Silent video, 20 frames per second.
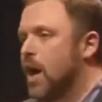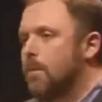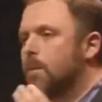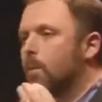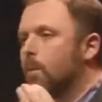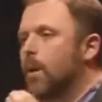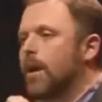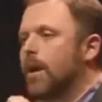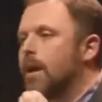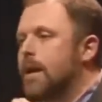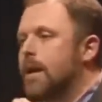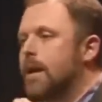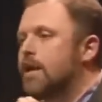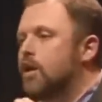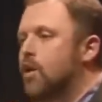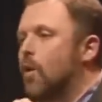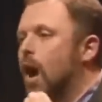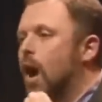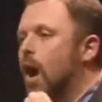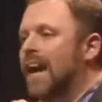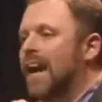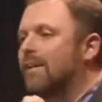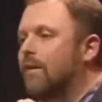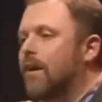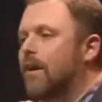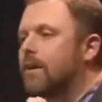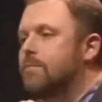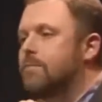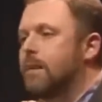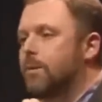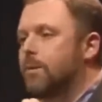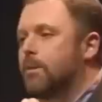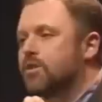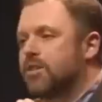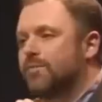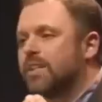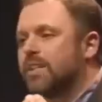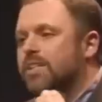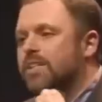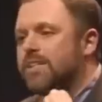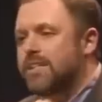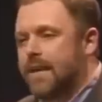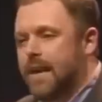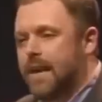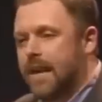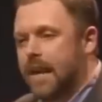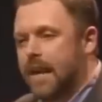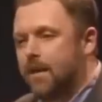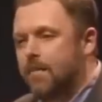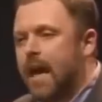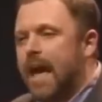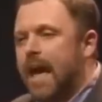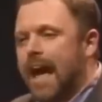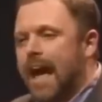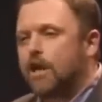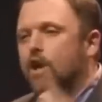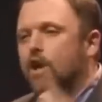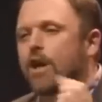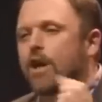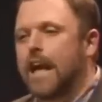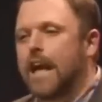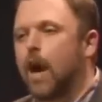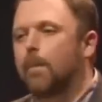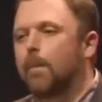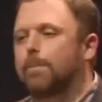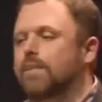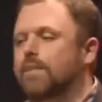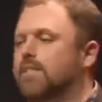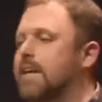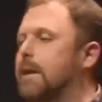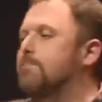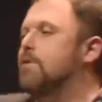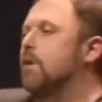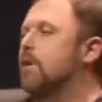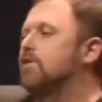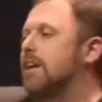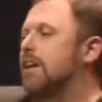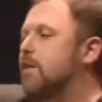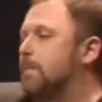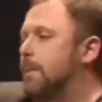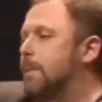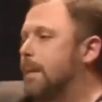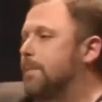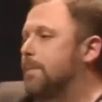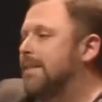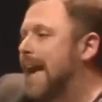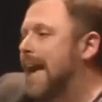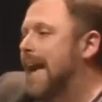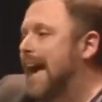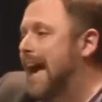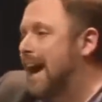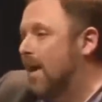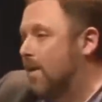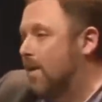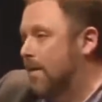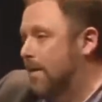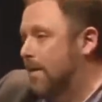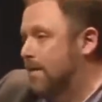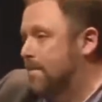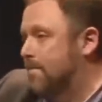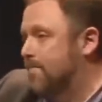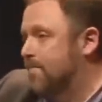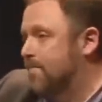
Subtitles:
But we're going to make you honorary members of this team, and you're going to help us keep those other people down.